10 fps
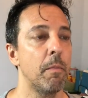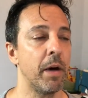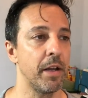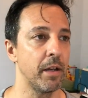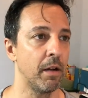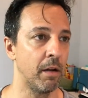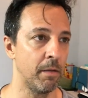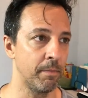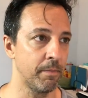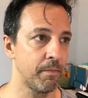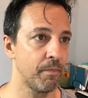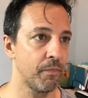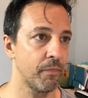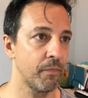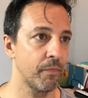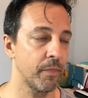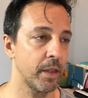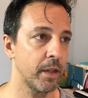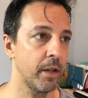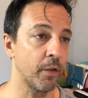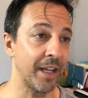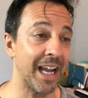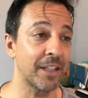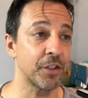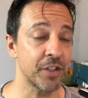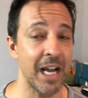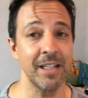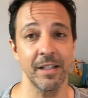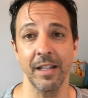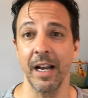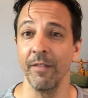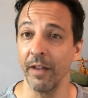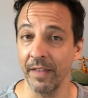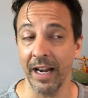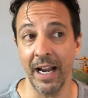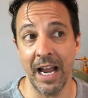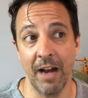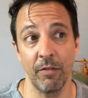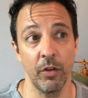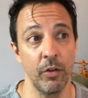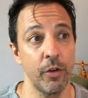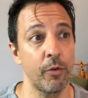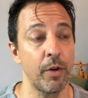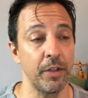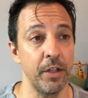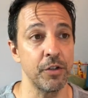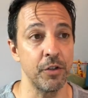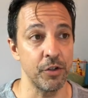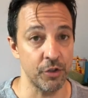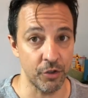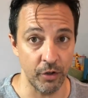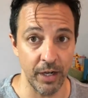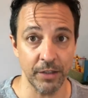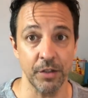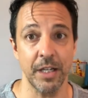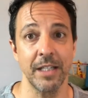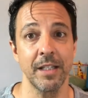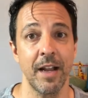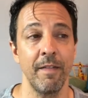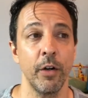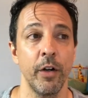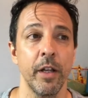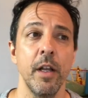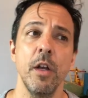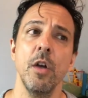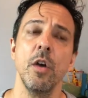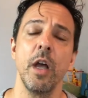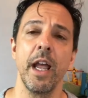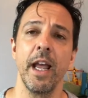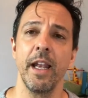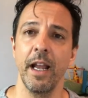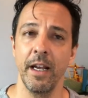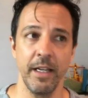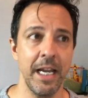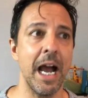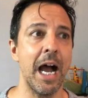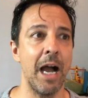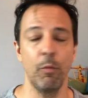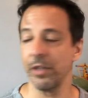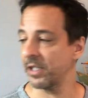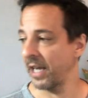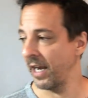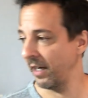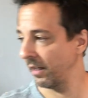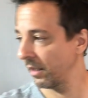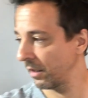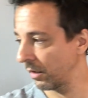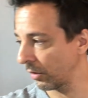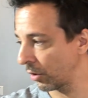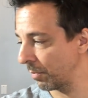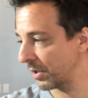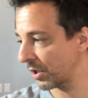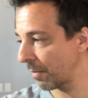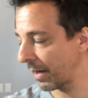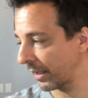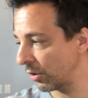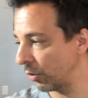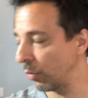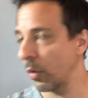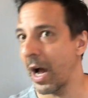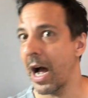but you know, the exercises that I have learned throughout the years, there's certain exercises that I've learned, and yeah, I would say there could be something I could do